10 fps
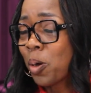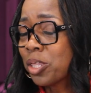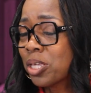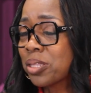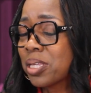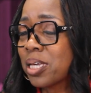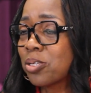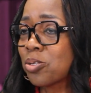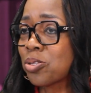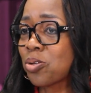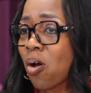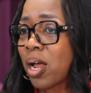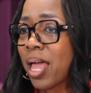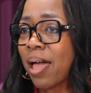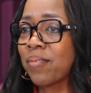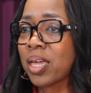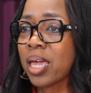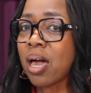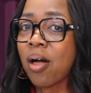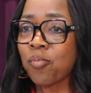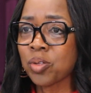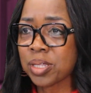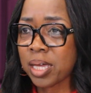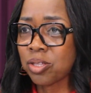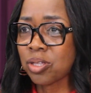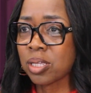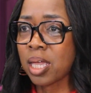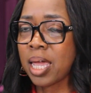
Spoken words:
we just need to start having a conversation.